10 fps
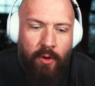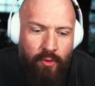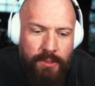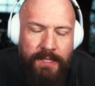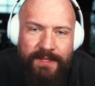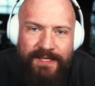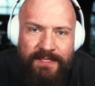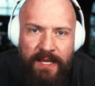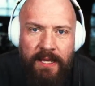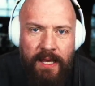Only the
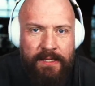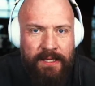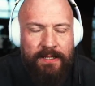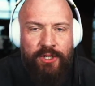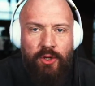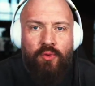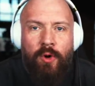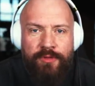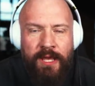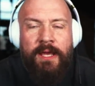singer can do
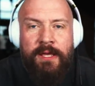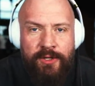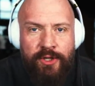what they can